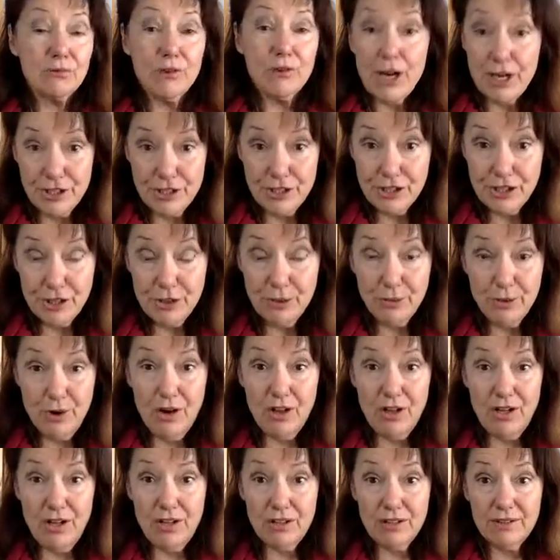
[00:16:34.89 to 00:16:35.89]
rescue
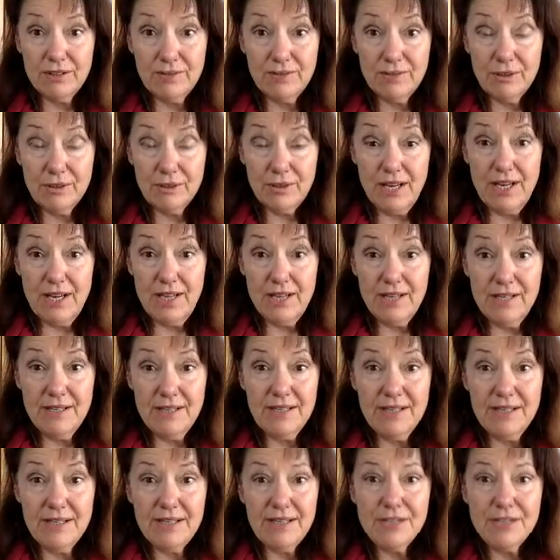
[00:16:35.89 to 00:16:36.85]
all, okay?